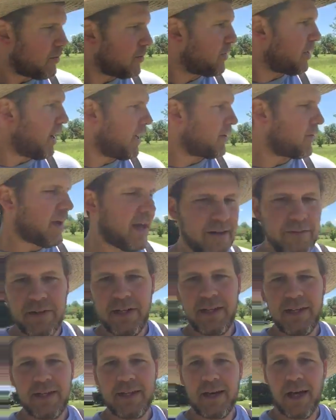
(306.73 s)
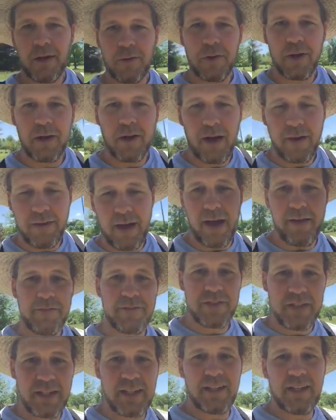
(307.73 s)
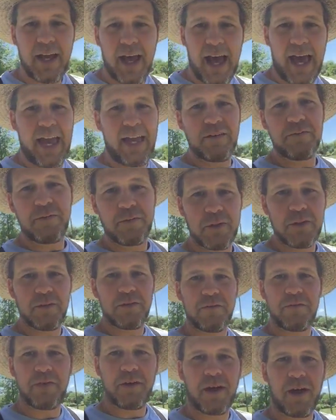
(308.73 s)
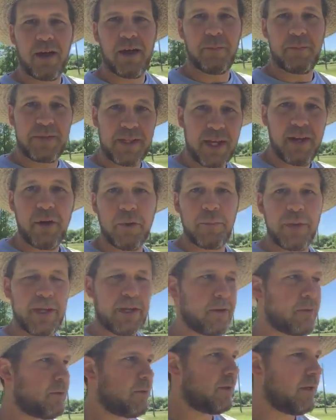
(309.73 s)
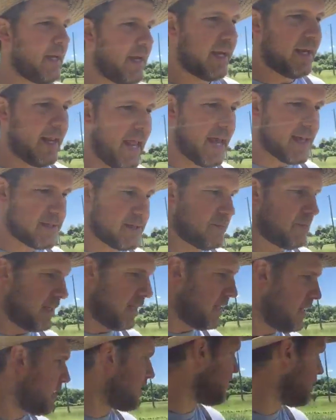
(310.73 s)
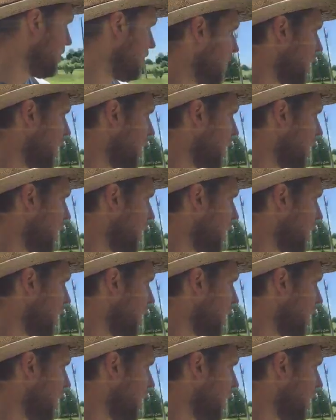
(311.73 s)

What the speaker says: don't have any color. I've seen a handful of potato beetle, and it hasn't been